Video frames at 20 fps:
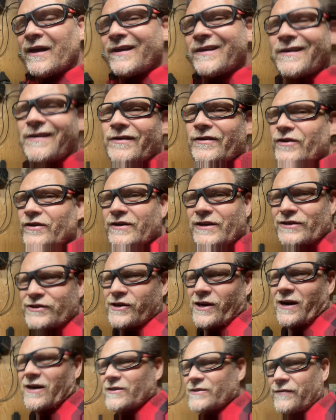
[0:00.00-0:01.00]
you can
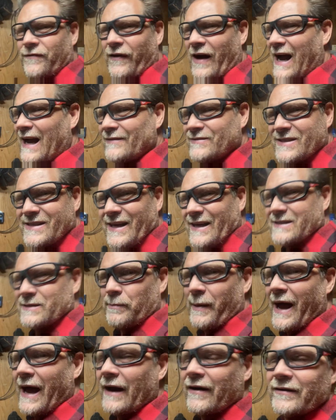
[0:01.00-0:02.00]
charge 5, 6
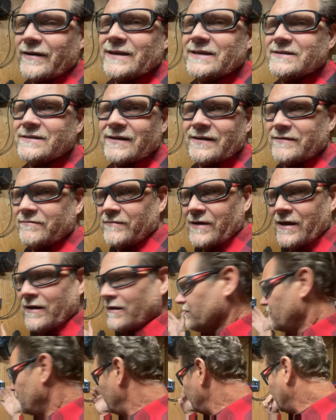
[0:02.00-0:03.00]
batteries and
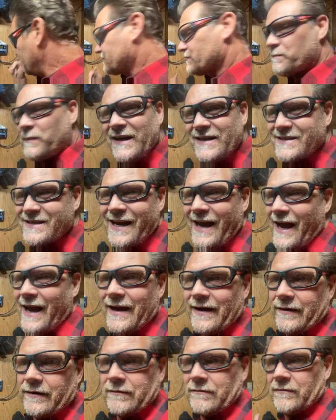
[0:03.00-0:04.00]
it's a piece of
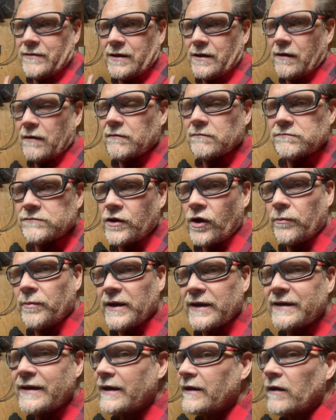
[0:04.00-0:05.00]
cake, no
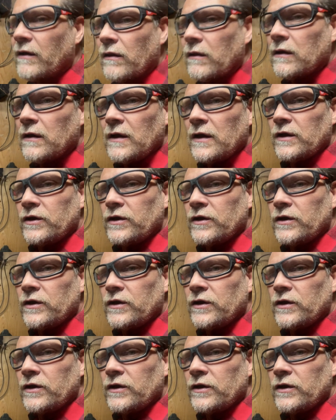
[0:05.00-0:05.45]
big deal.